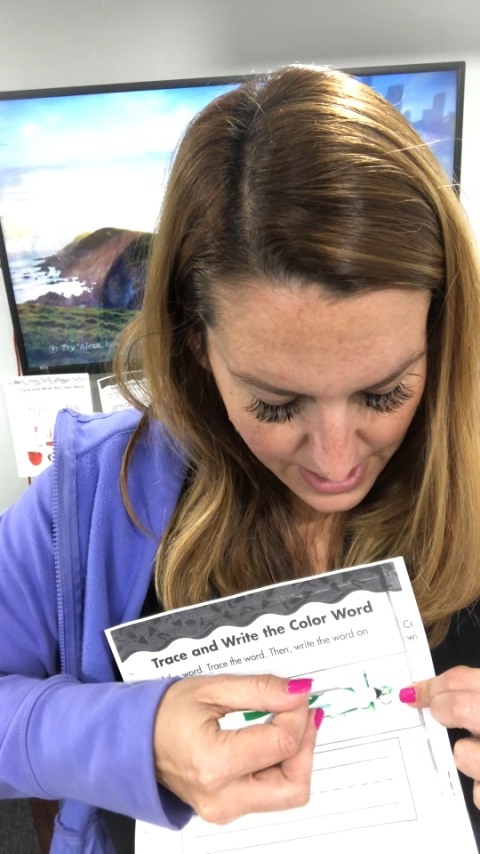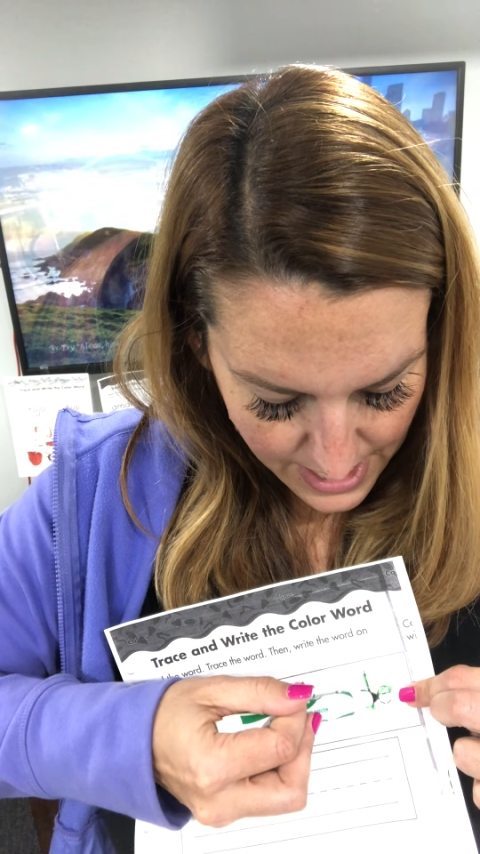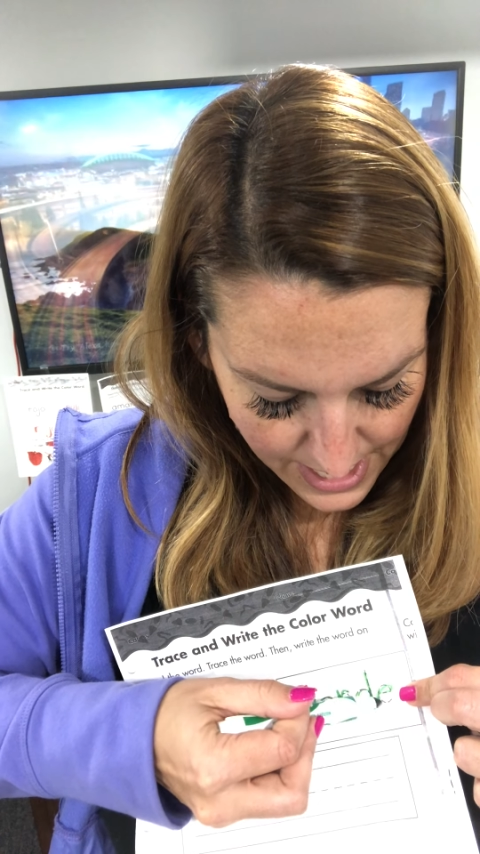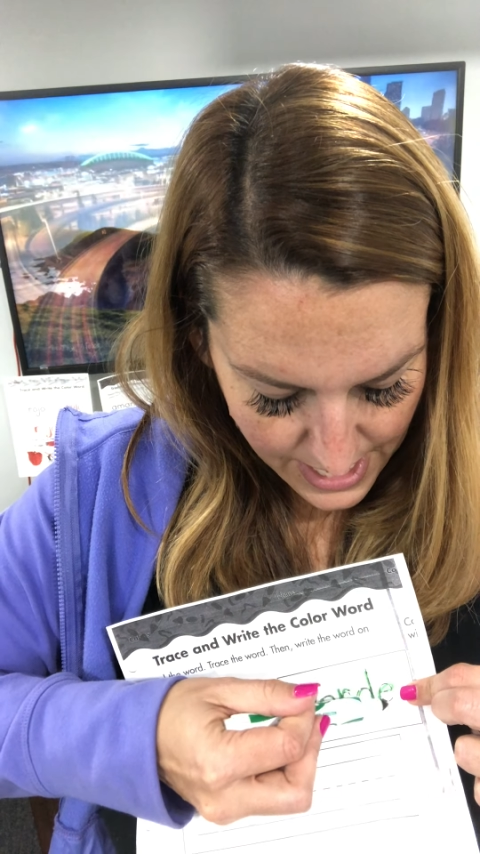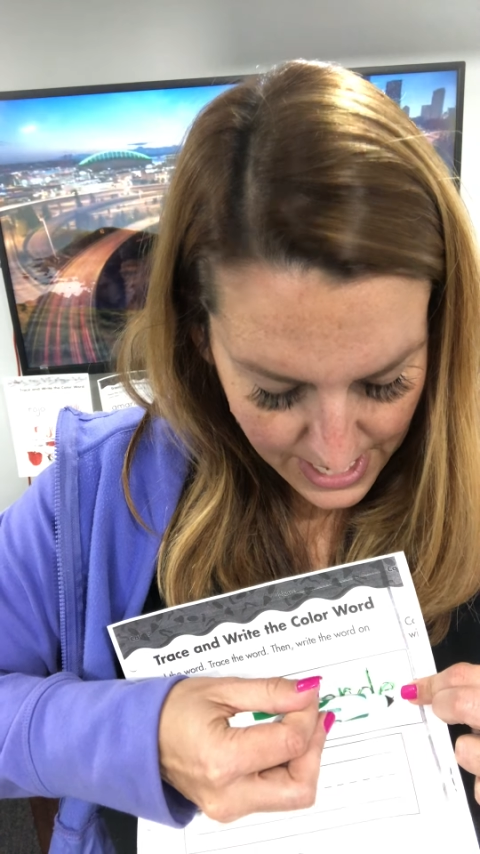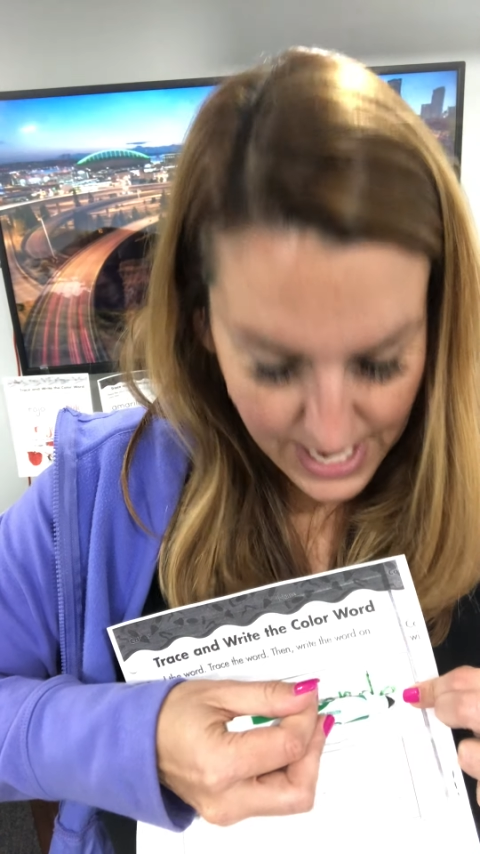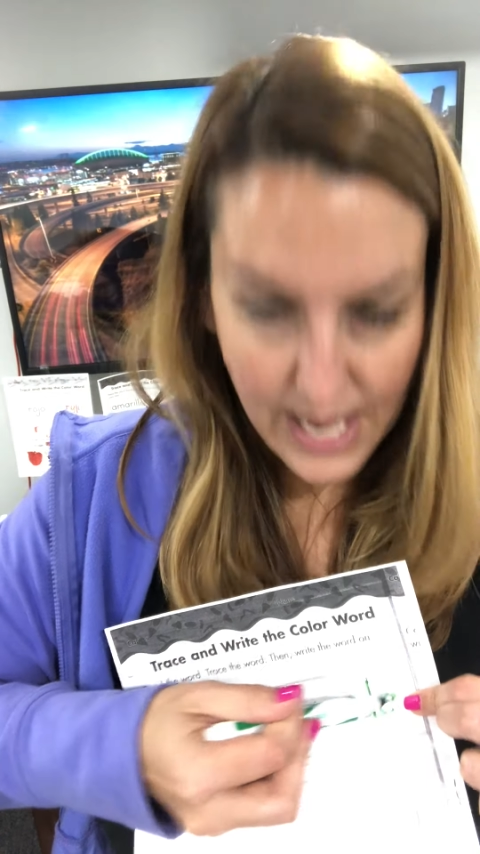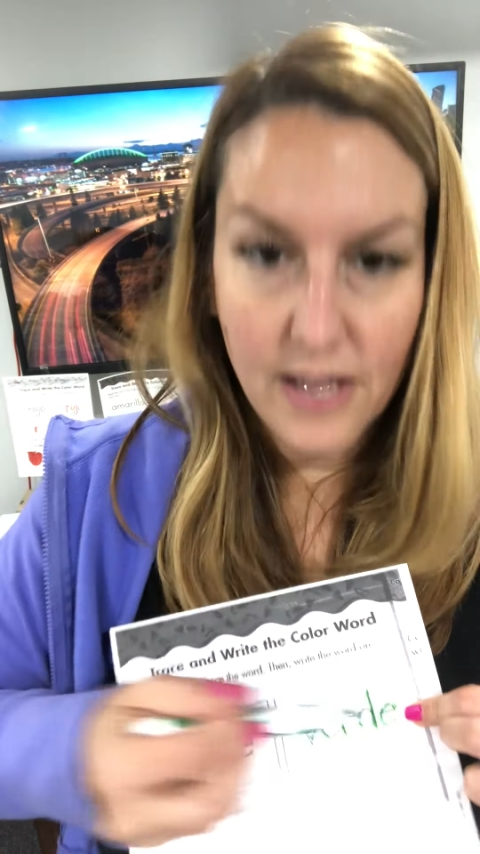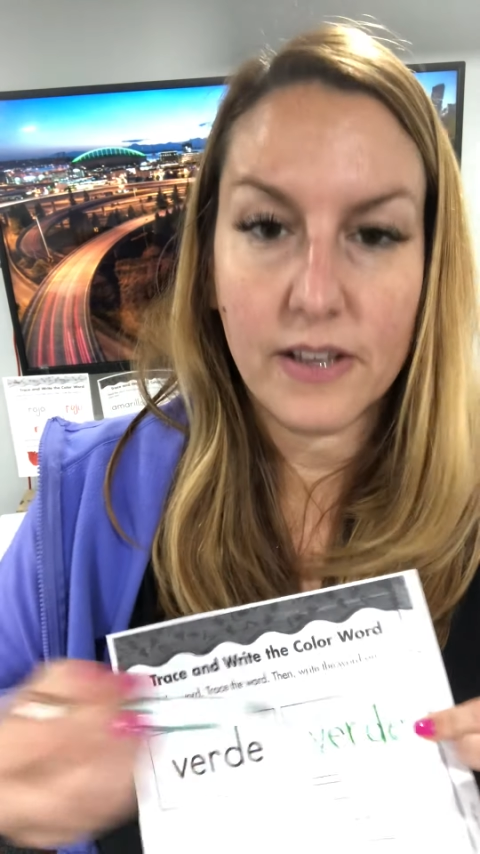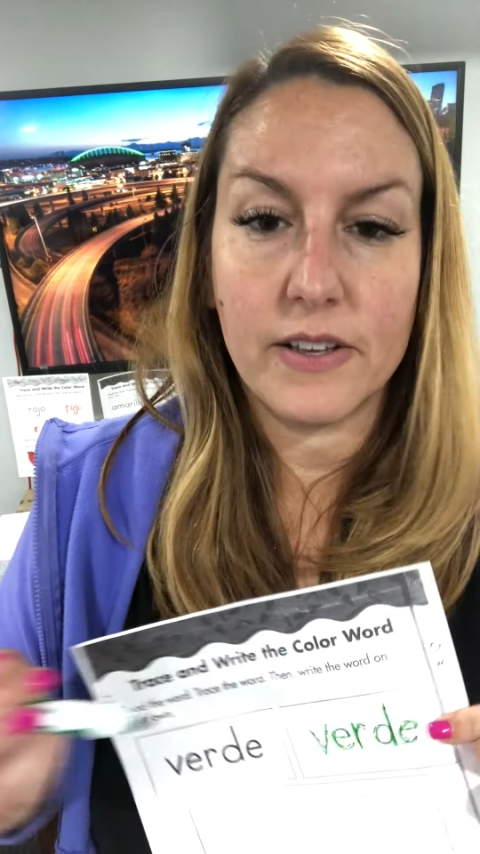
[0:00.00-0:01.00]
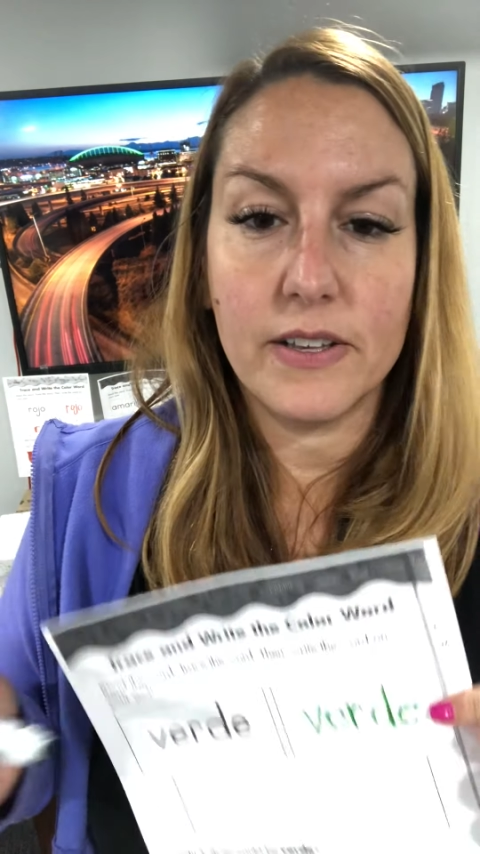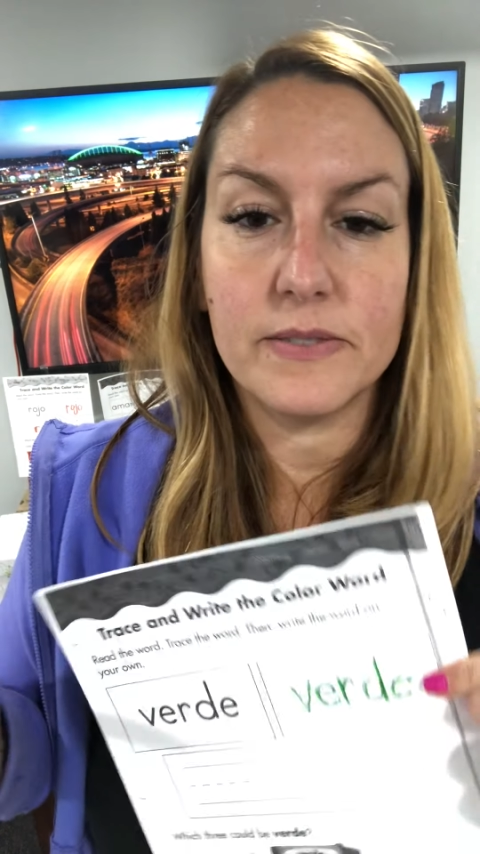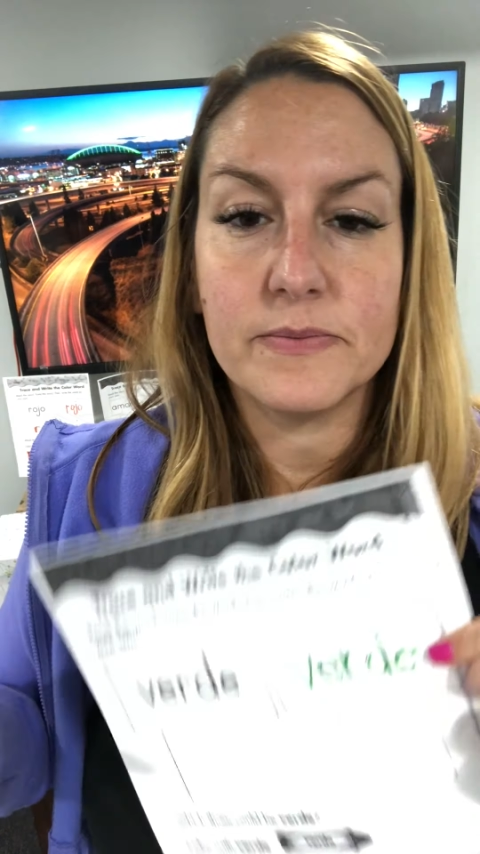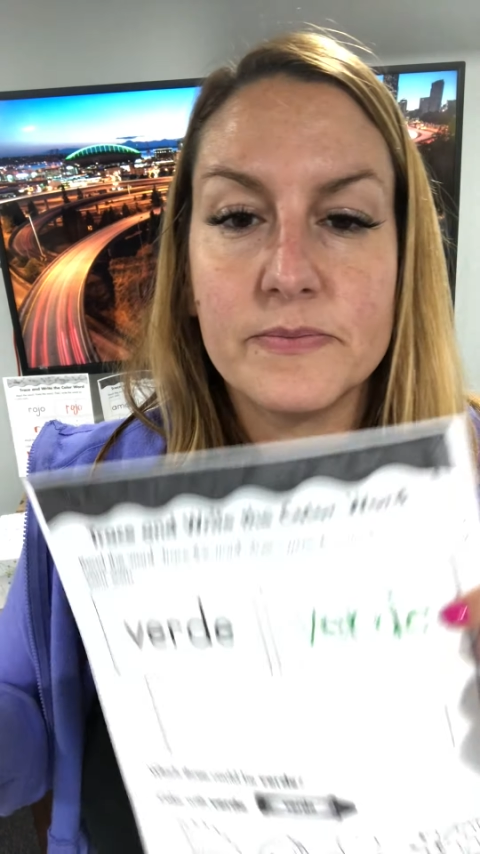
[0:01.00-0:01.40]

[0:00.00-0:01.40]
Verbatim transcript: A. Good.